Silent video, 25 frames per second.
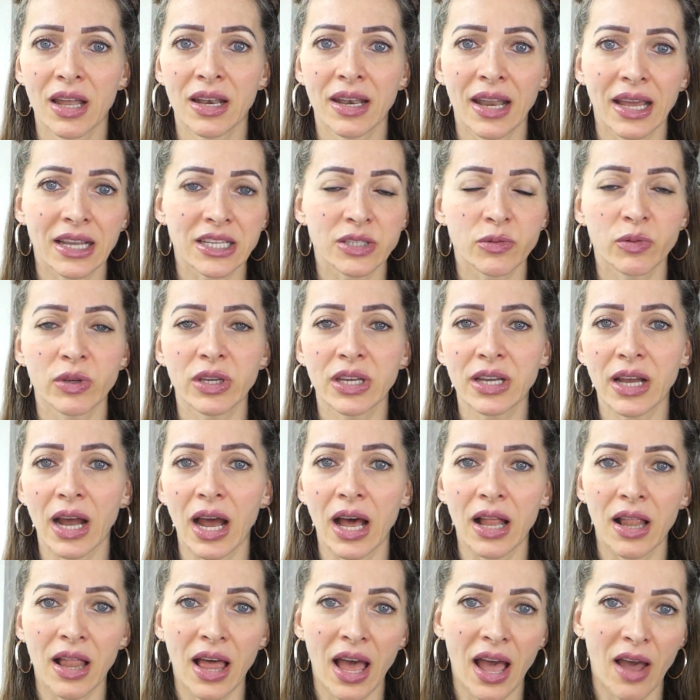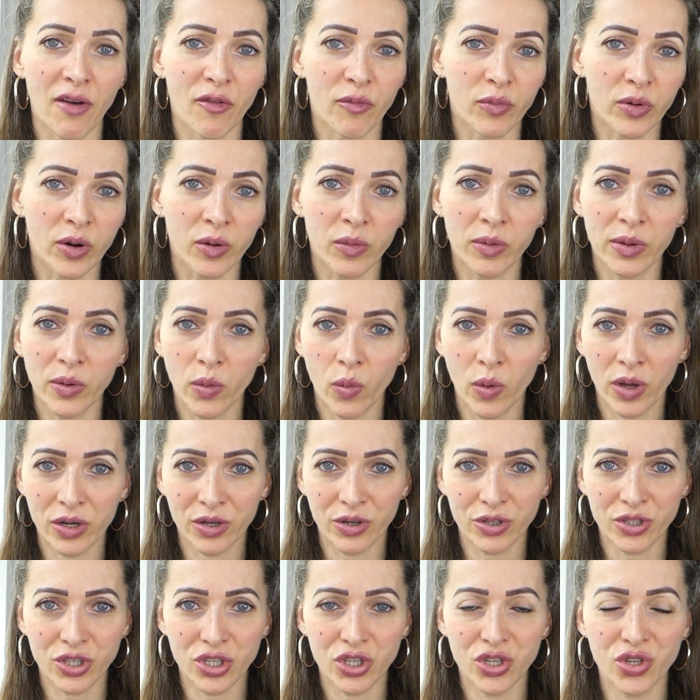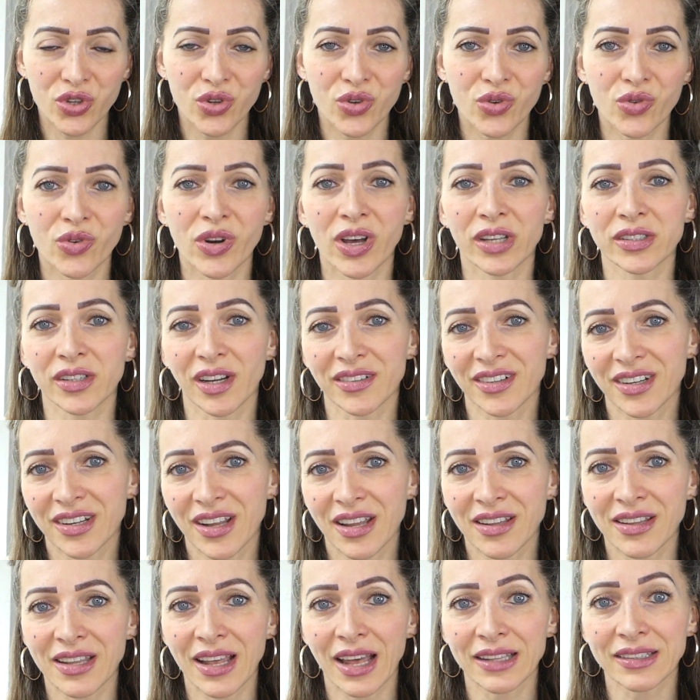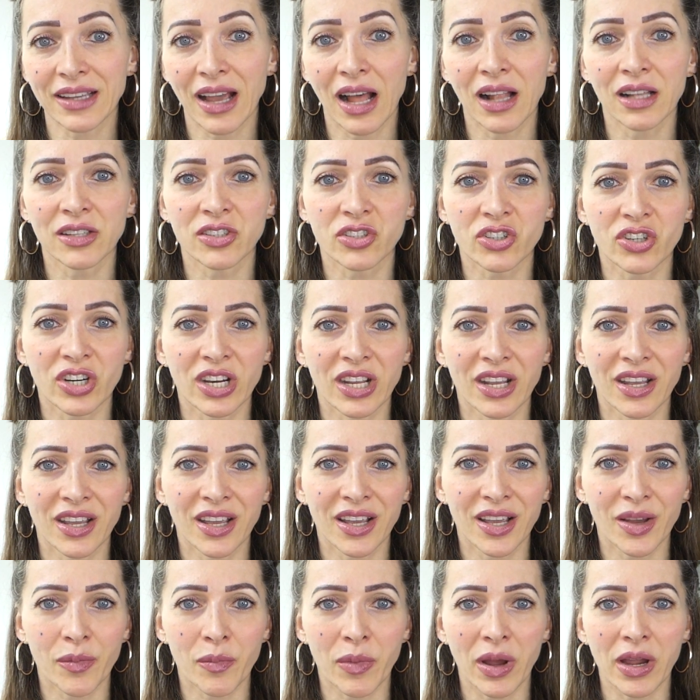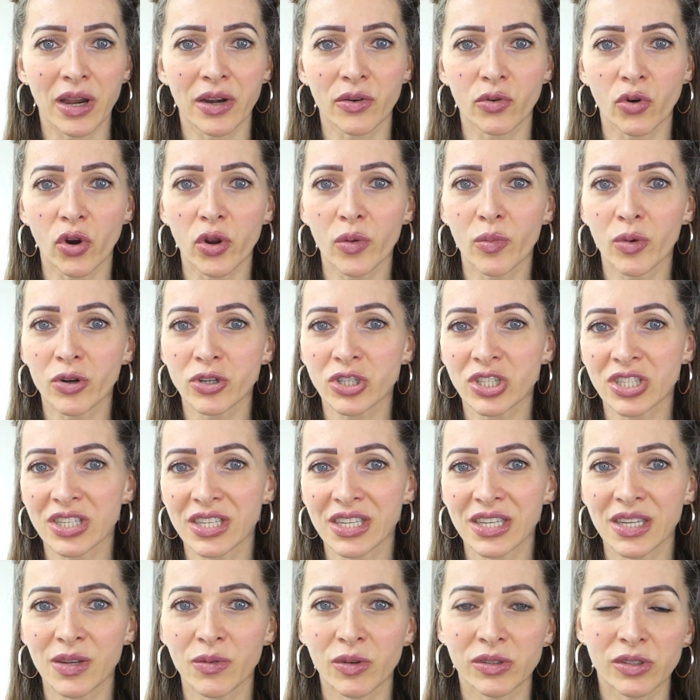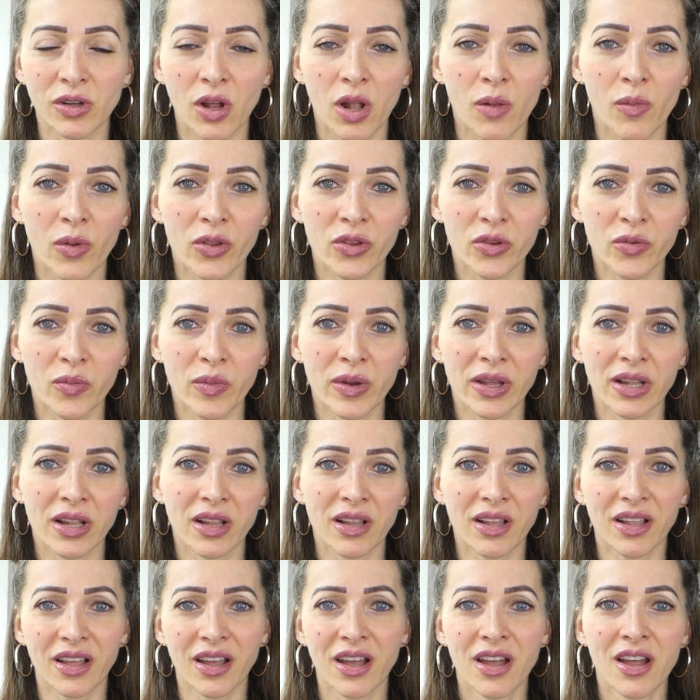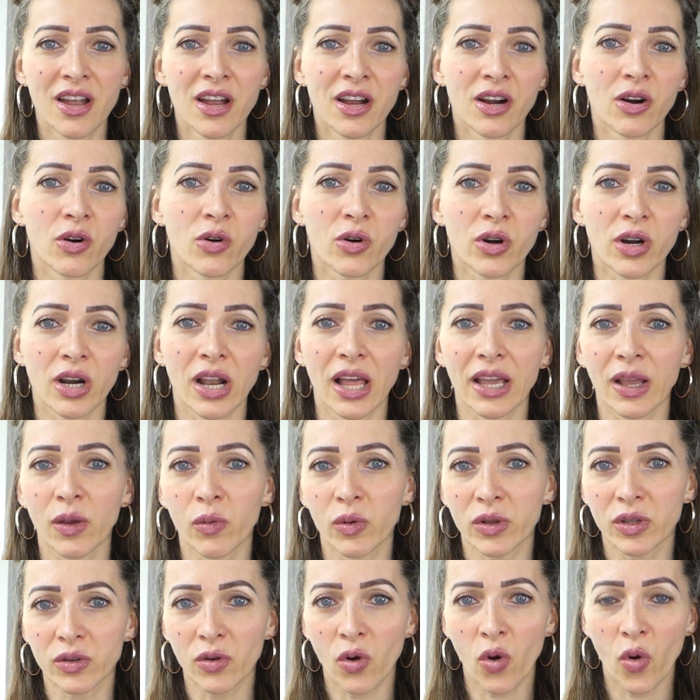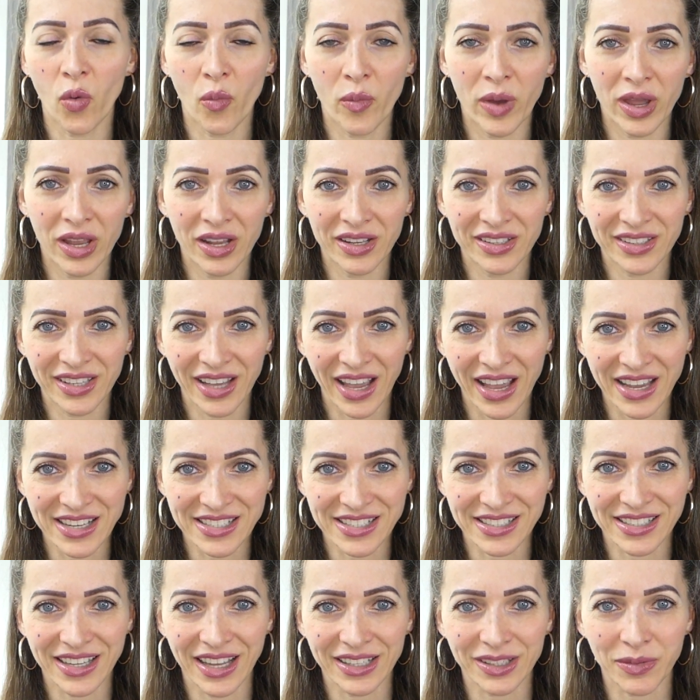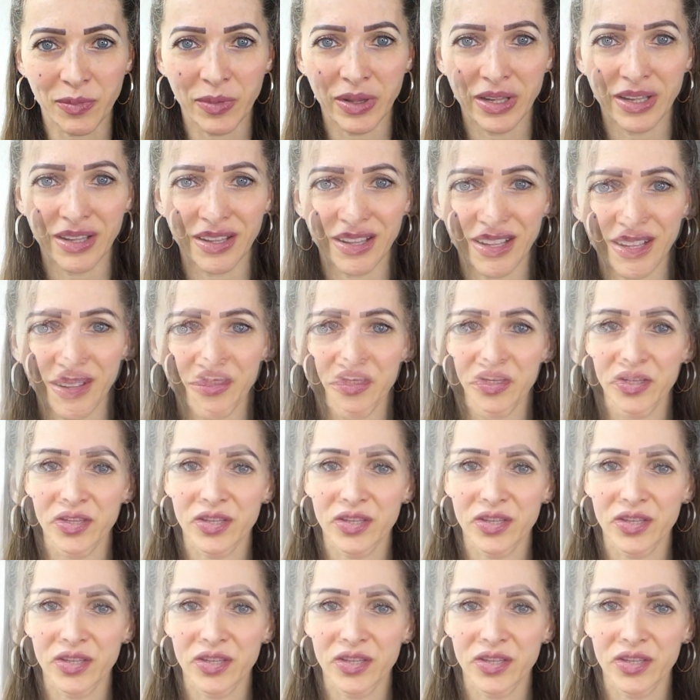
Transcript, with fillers: next week I'll have probably one or two and other than that I'll drink my rooibos tea with almond milk or like with homemade hazelnut milk